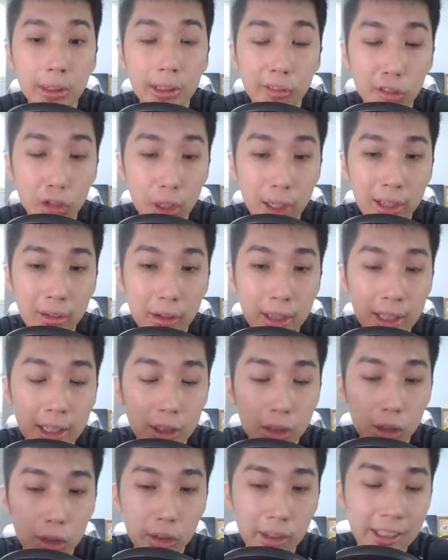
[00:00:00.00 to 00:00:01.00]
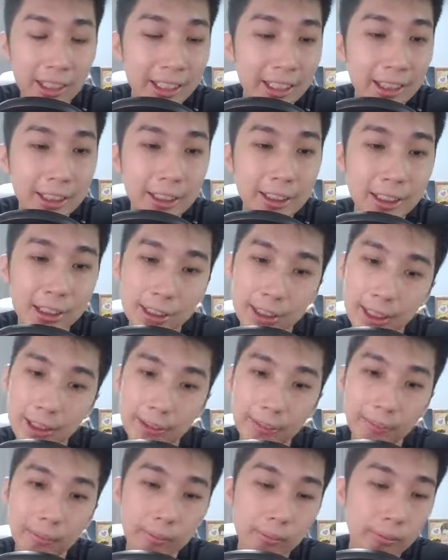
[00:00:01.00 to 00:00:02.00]
If really you need this,
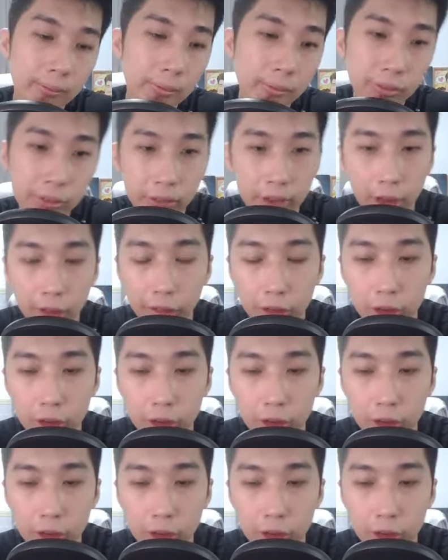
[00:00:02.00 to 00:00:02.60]
then of